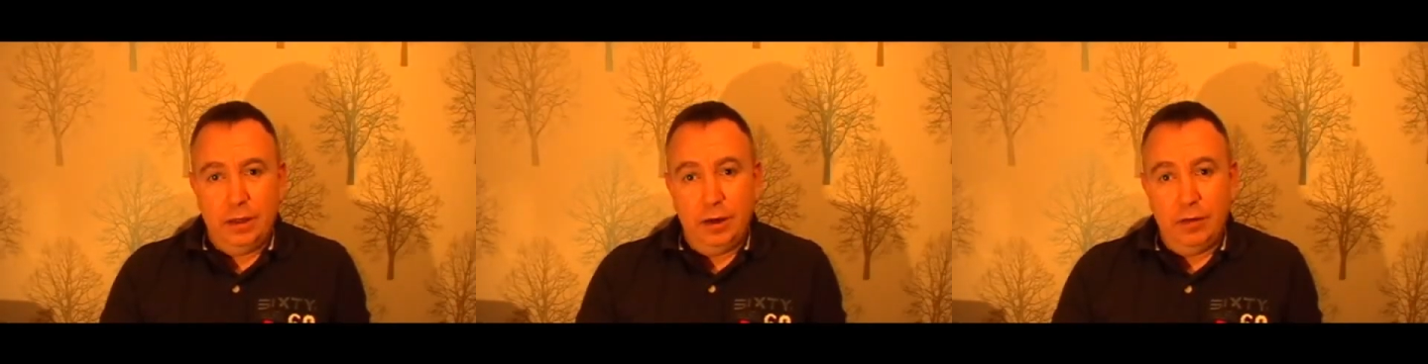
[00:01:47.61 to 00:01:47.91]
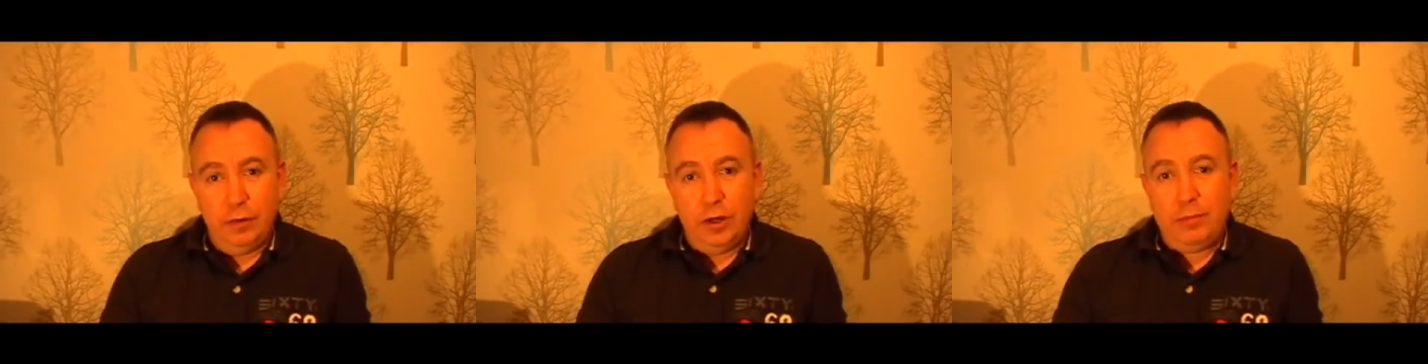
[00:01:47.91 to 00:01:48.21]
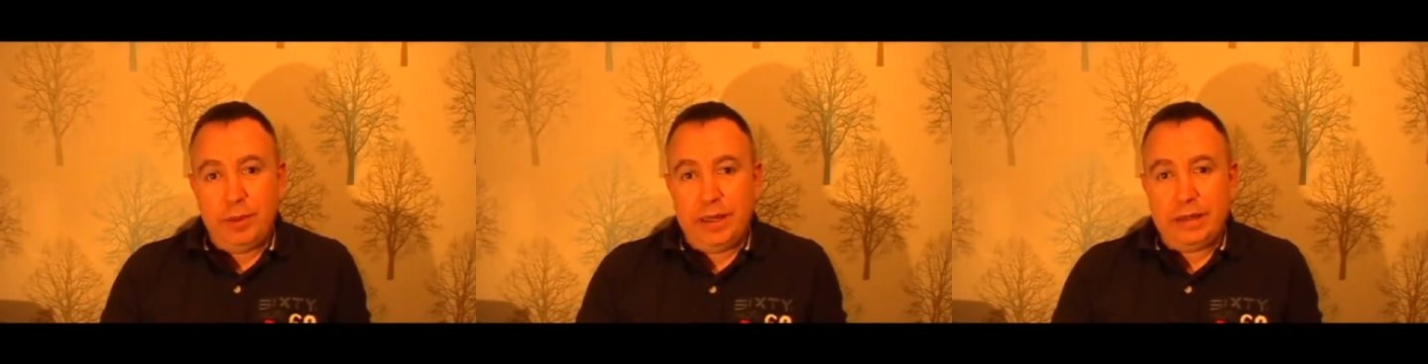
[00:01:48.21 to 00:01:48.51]
Avoid
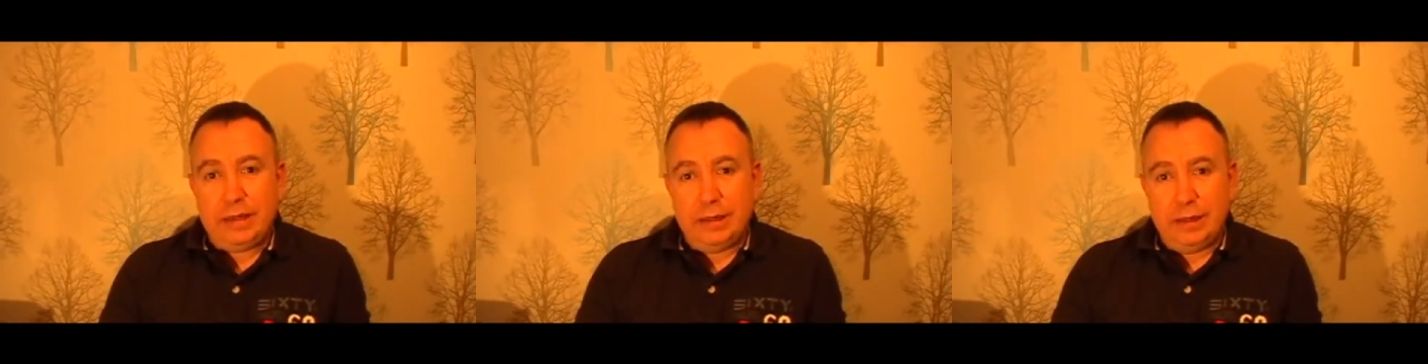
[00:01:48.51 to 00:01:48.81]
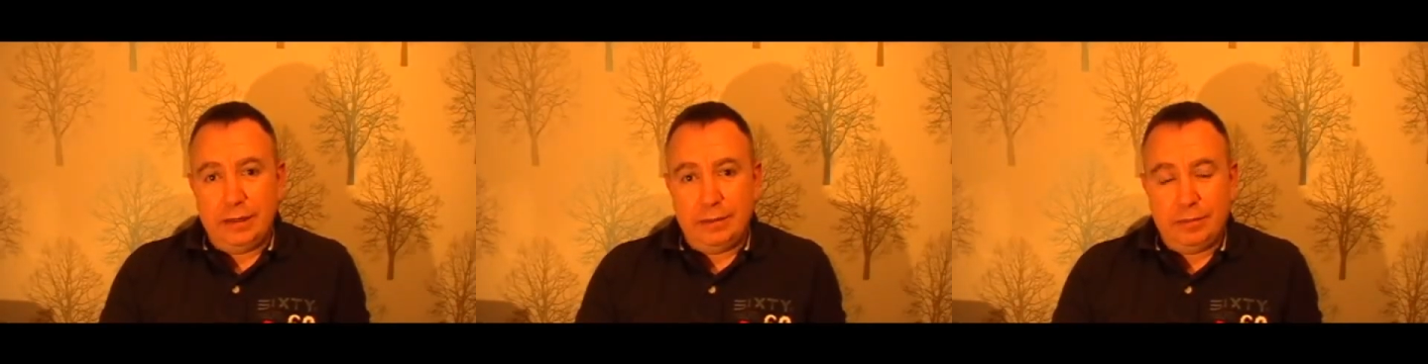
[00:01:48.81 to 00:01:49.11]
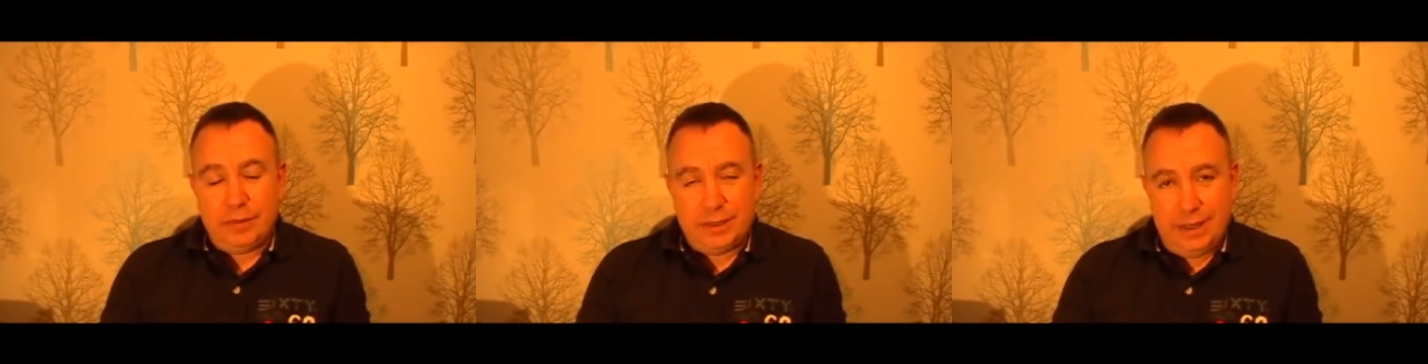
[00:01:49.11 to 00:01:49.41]
being
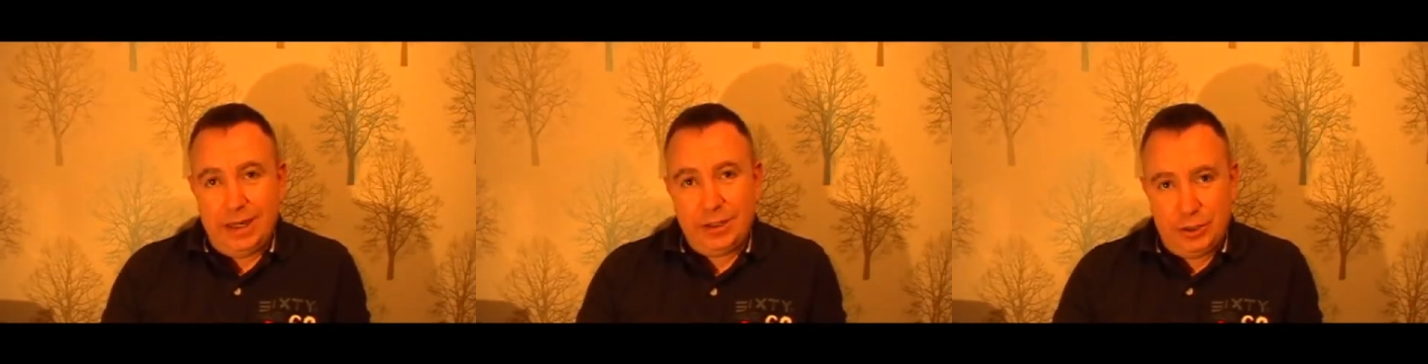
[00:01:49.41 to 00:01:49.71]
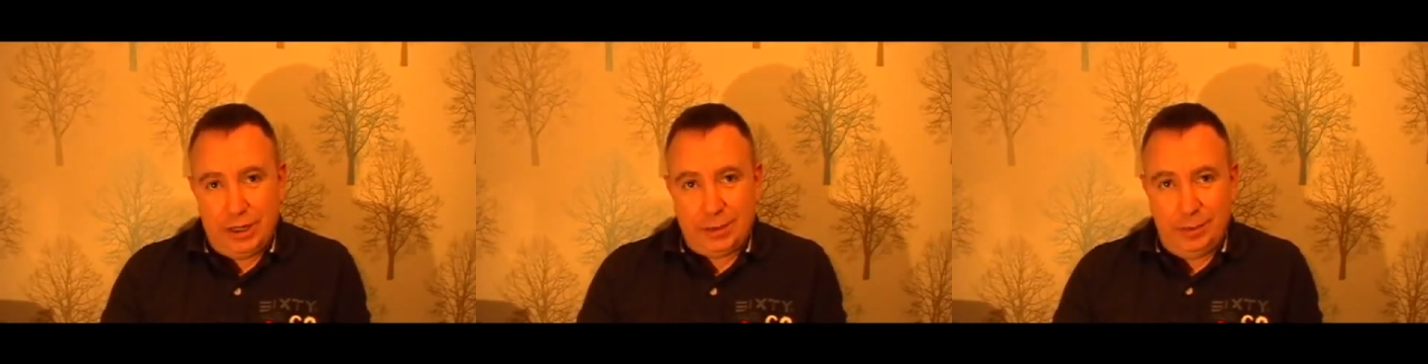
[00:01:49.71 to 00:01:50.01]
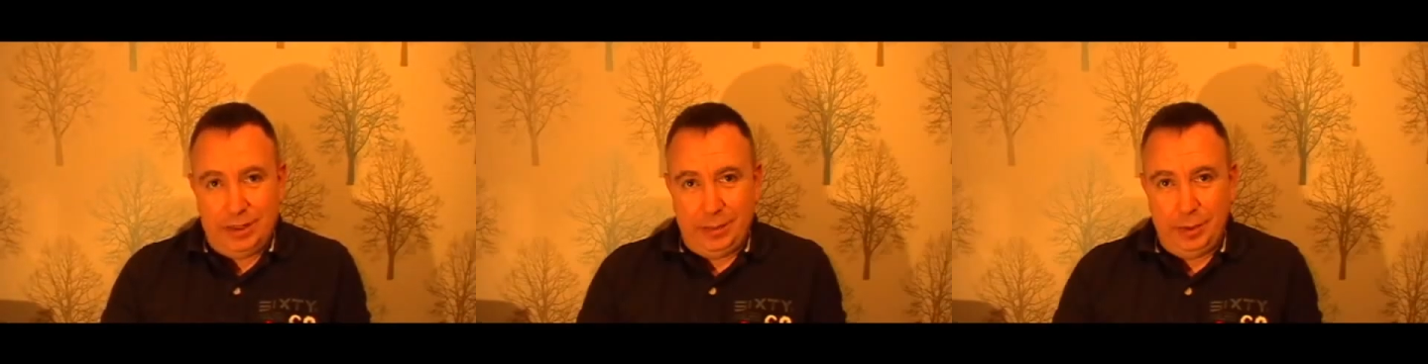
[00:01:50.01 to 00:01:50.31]
sidetracked
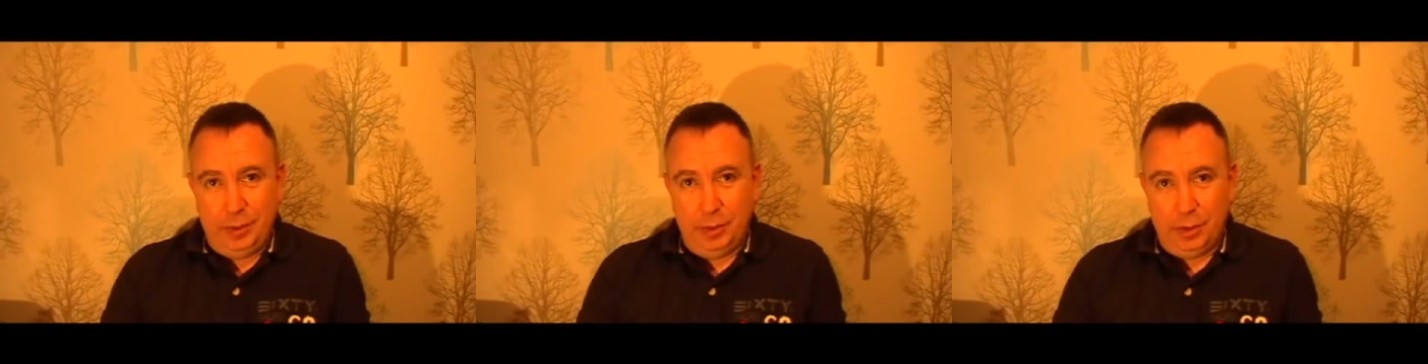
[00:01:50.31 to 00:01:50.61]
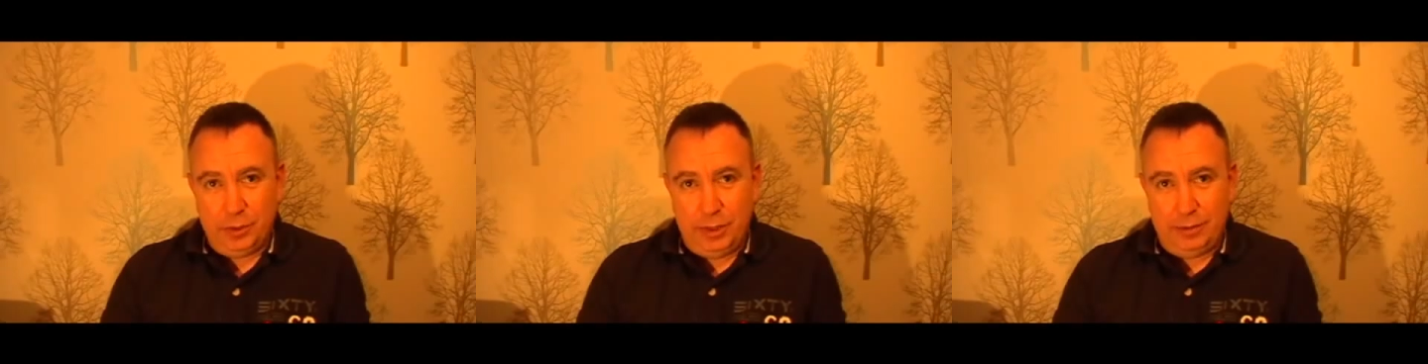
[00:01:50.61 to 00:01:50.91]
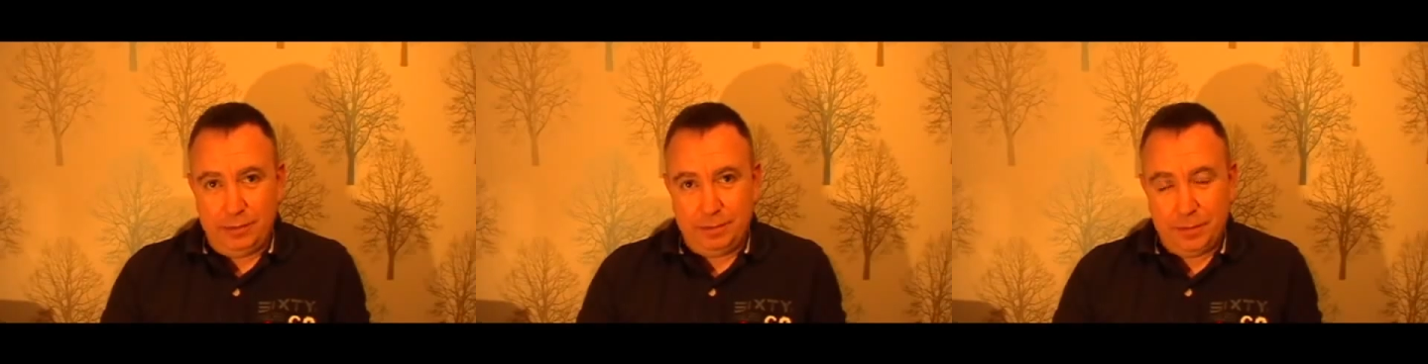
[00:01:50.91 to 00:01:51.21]
by the pupil as well.